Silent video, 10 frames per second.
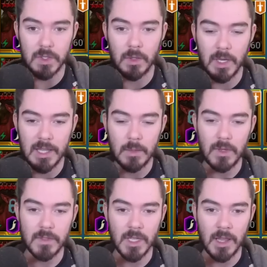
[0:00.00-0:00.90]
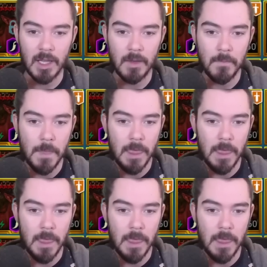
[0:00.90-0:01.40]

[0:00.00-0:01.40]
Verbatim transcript: So I think we've done that.